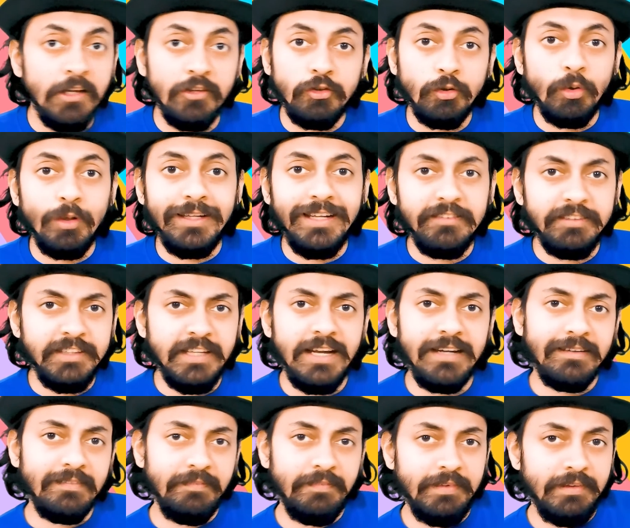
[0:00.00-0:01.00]
So let's say
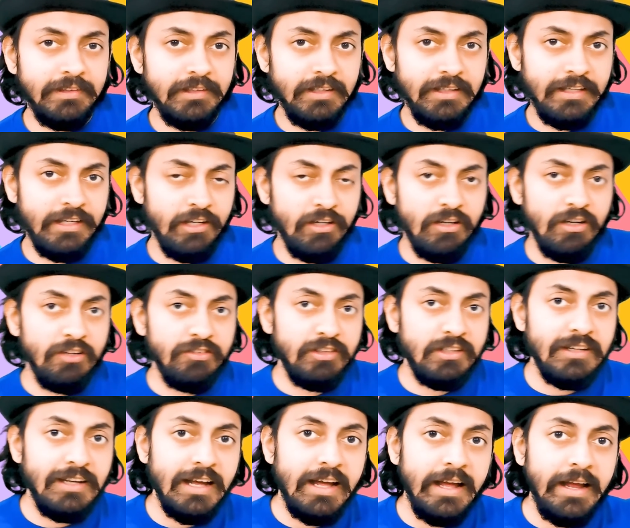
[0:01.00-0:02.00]
that here is a
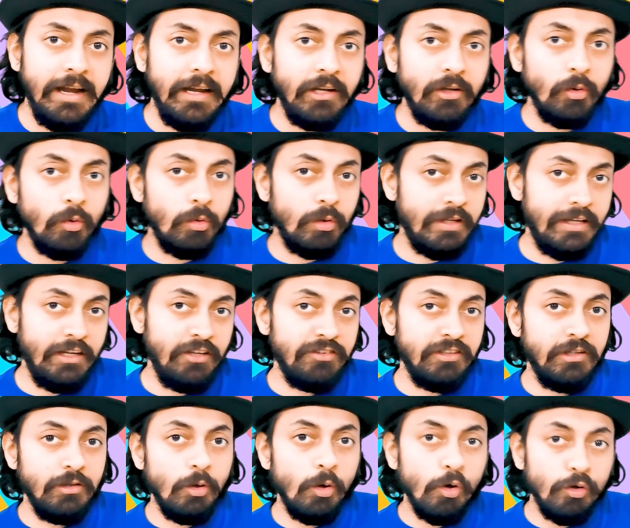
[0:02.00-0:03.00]
client, he's
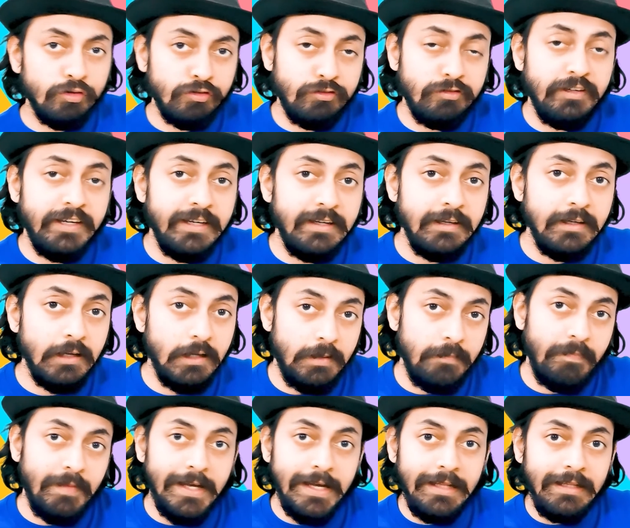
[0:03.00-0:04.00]
in
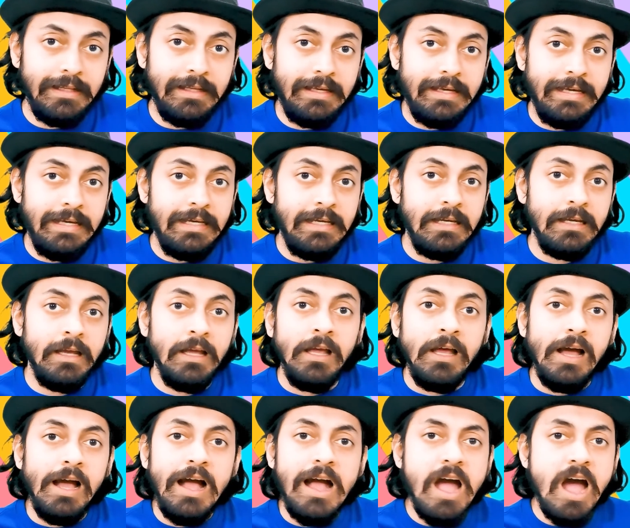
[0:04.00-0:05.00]
Australia and he
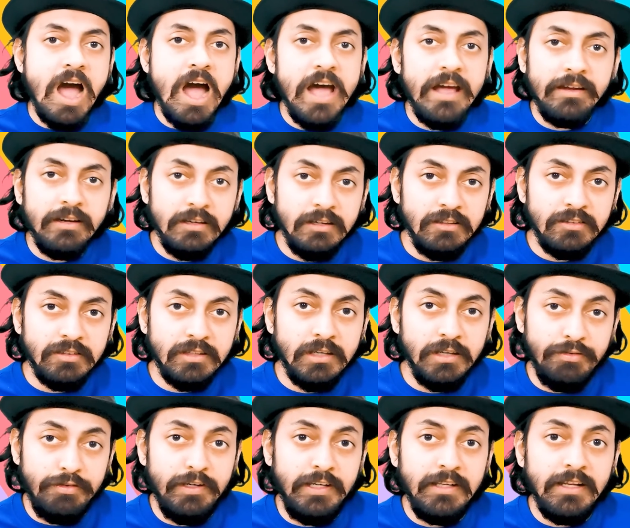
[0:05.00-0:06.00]
hires
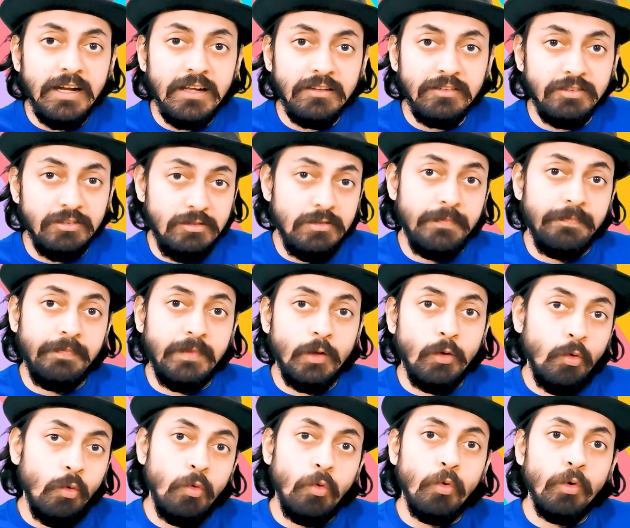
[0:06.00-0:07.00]
a freelancer
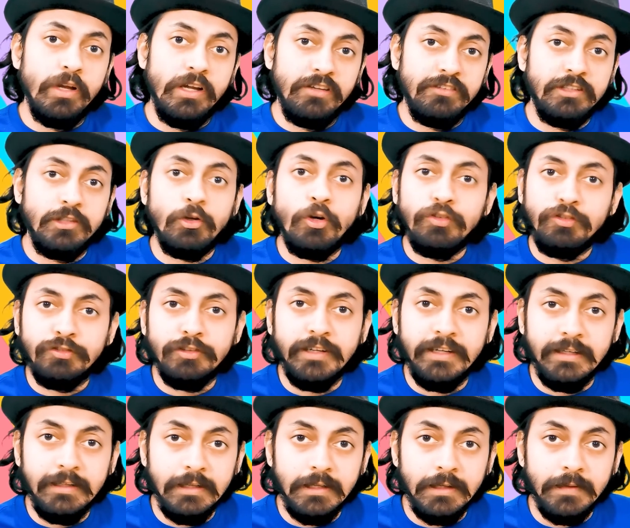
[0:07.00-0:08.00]
who is in
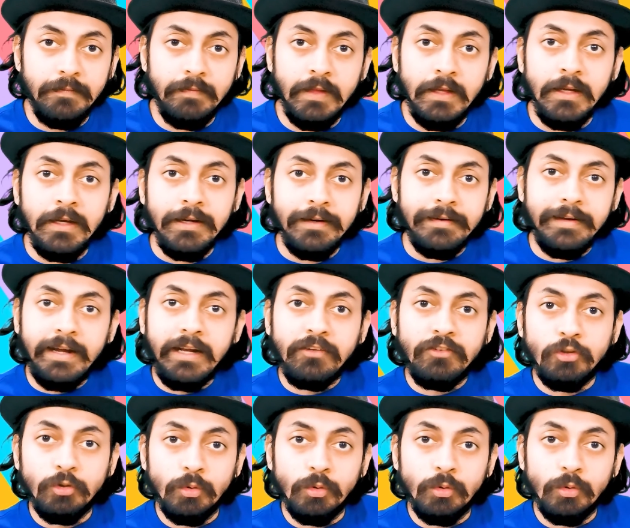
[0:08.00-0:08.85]
Australia, right?